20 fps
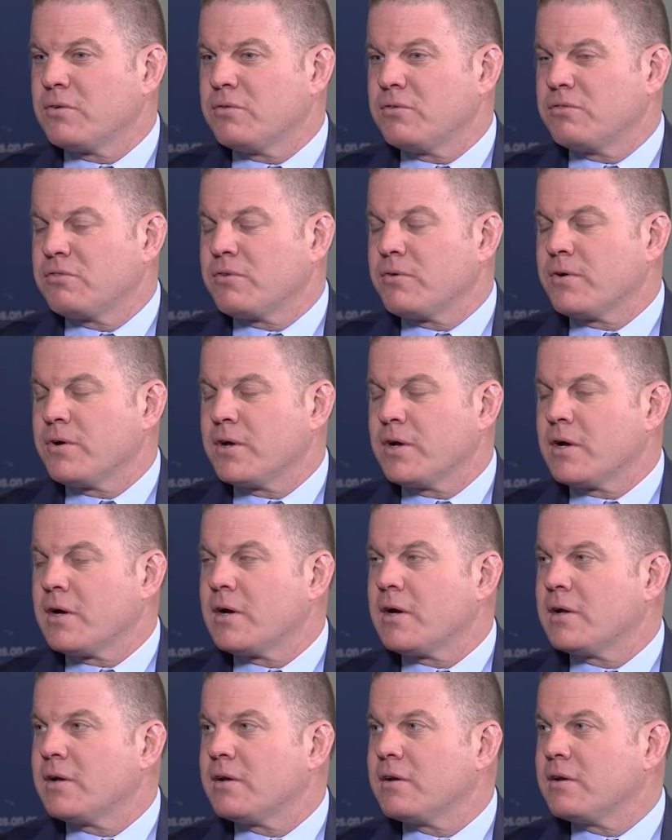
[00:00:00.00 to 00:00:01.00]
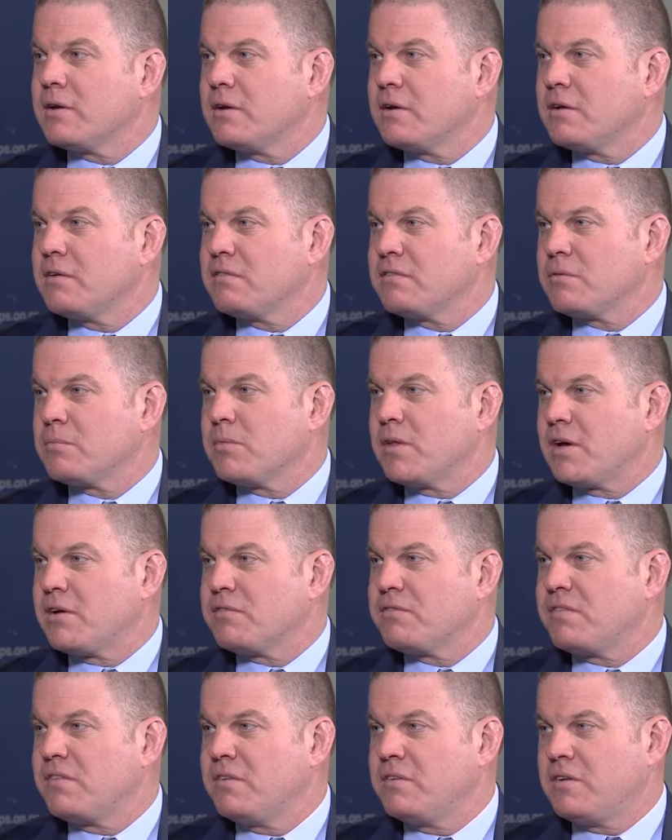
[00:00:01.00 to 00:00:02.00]
that was going on from
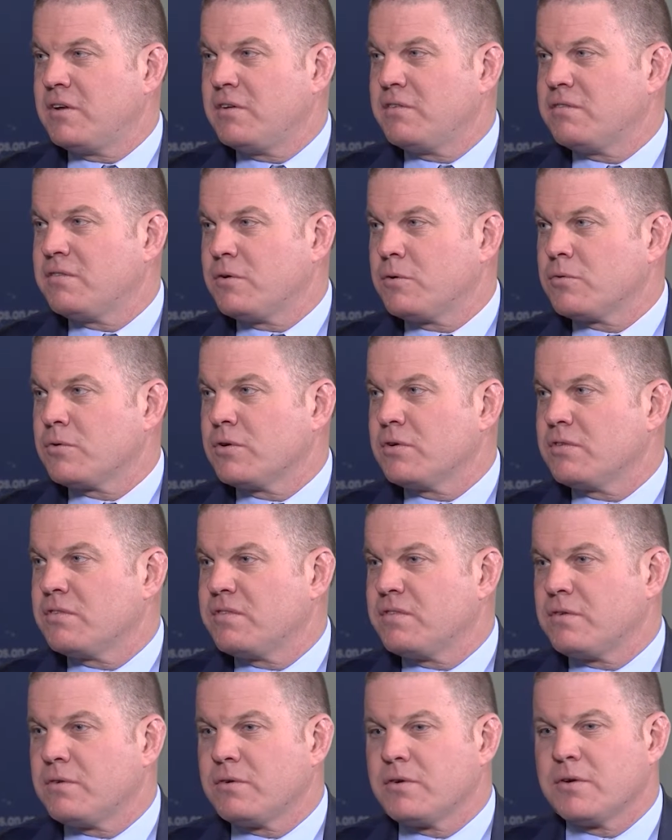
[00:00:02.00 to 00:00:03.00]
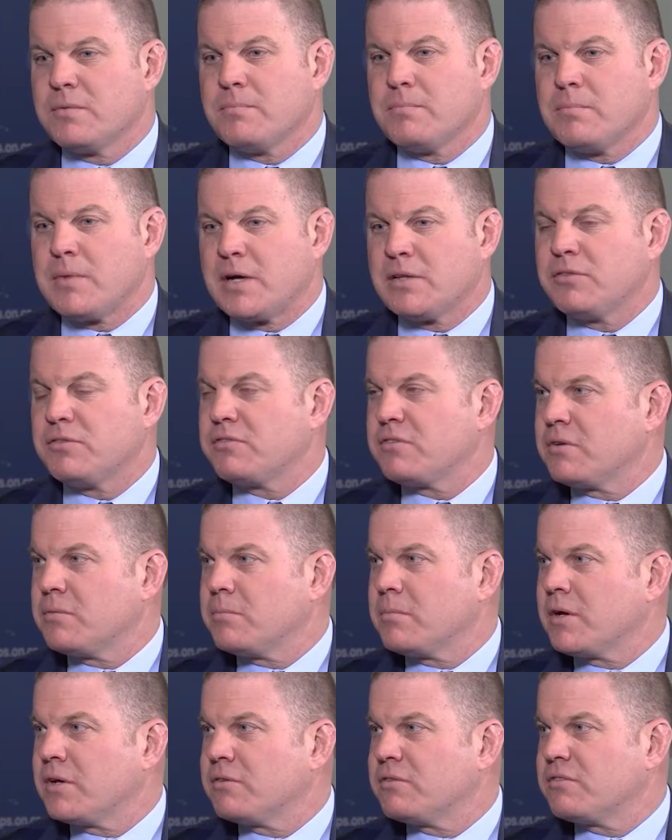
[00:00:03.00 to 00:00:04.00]
that day forward for months
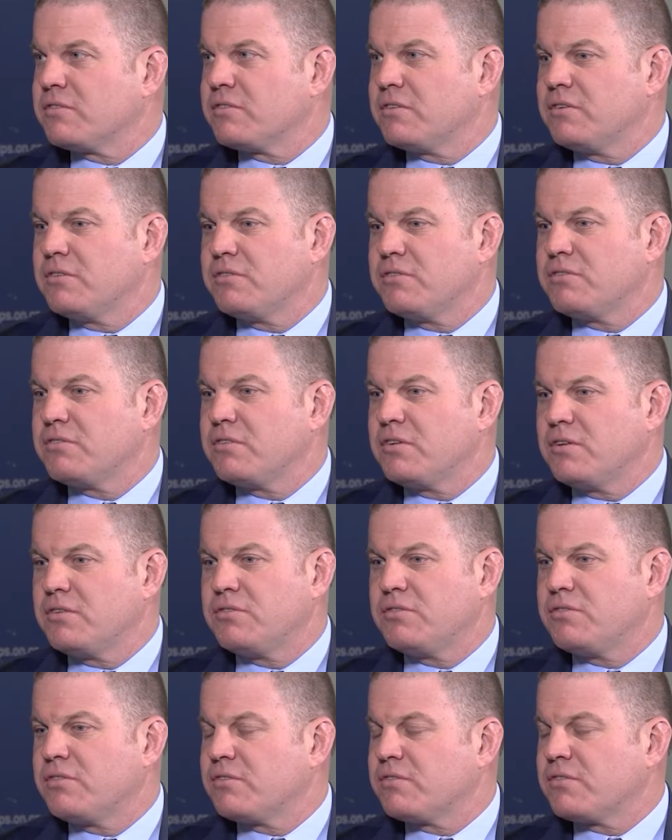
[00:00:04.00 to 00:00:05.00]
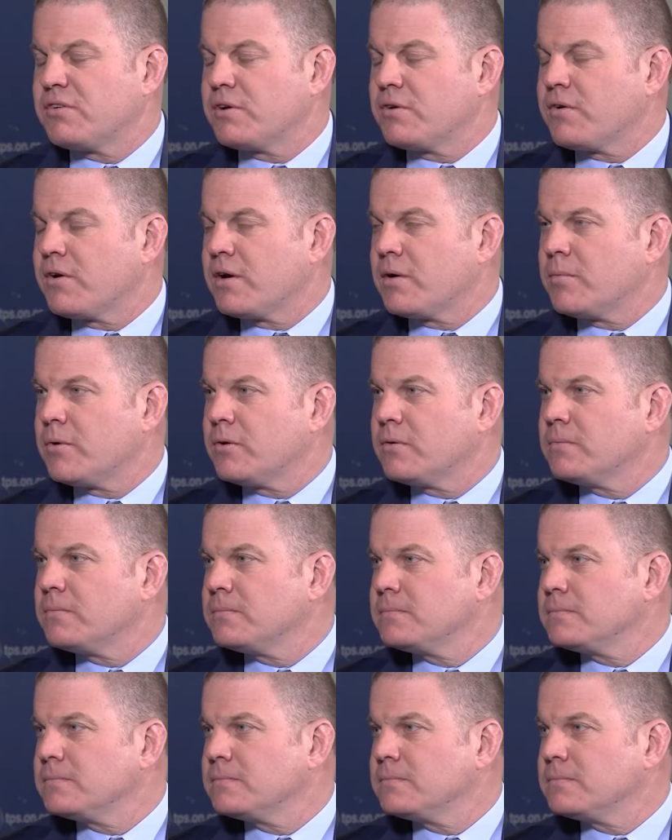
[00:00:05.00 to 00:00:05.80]
and months is just incredible.